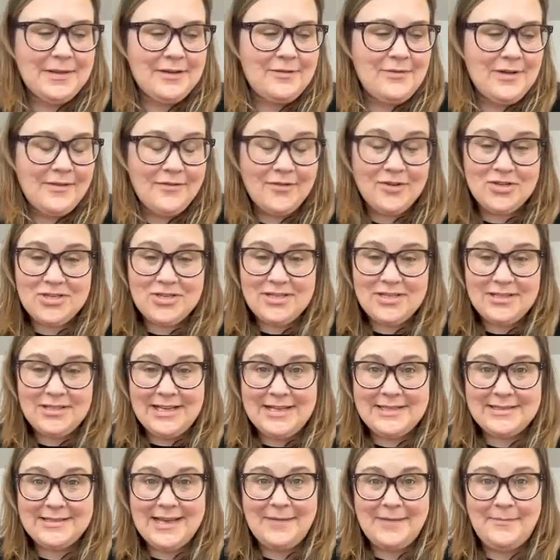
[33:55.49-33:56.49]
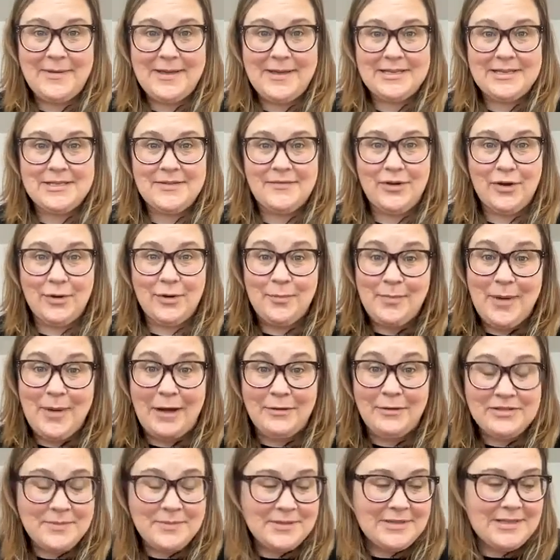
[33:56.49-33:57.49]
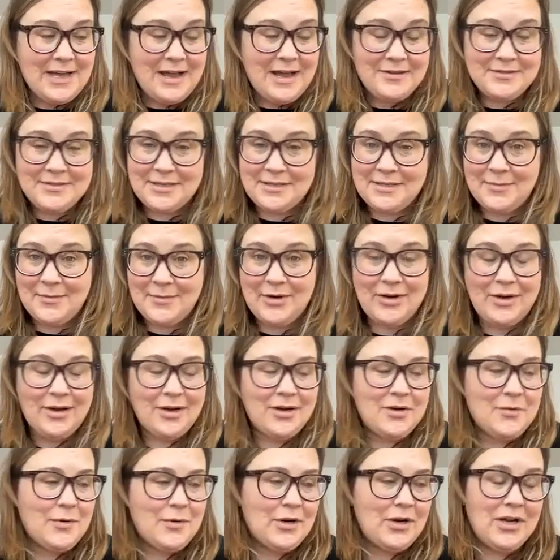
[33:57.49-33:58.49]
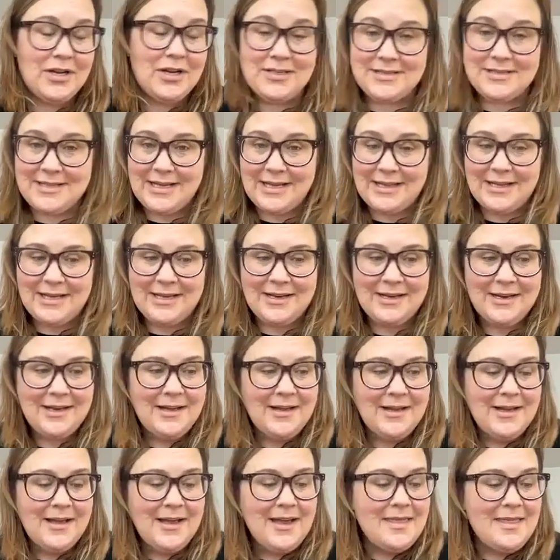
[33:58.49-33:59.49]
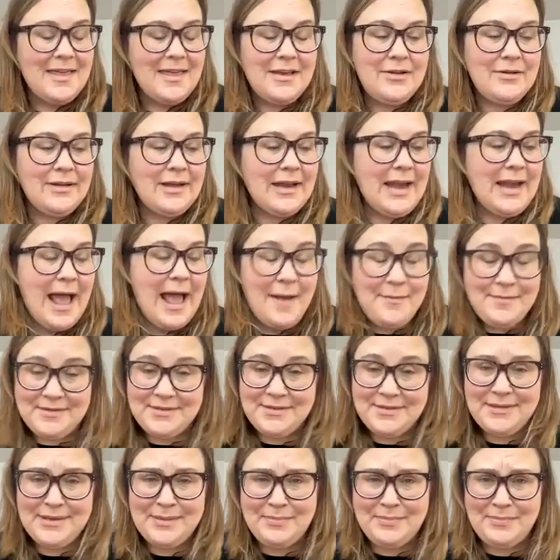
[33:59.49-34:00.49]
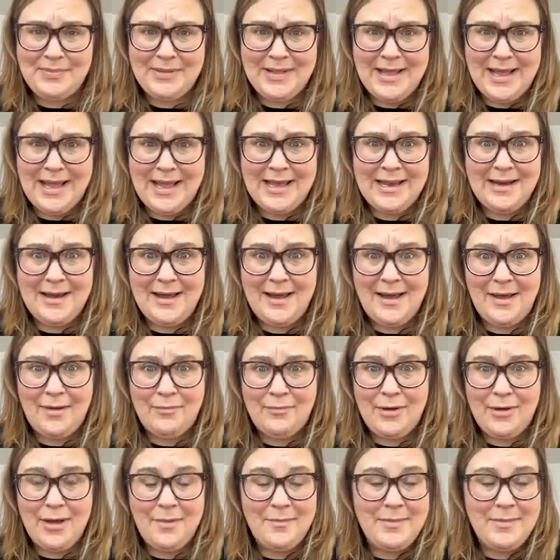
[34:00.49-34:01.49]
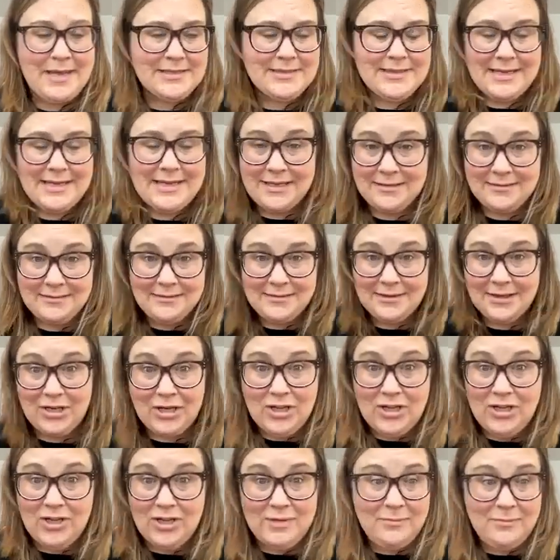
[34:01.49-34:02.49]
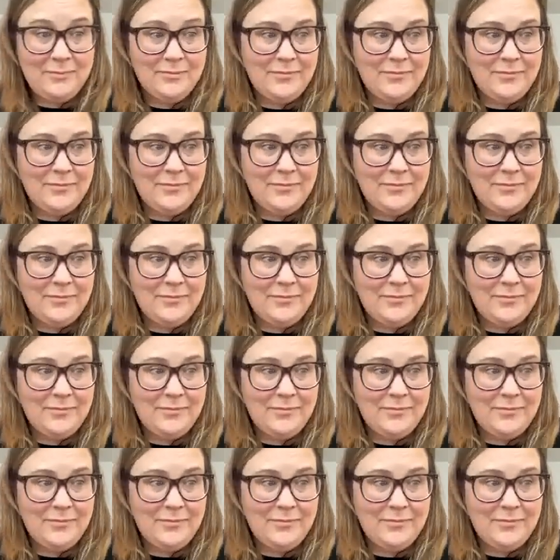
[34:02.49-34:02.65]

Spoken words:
The quick version of landscaping is if you're about to put the house on the market or we're going to sell it, then you can absolutely plant amazing little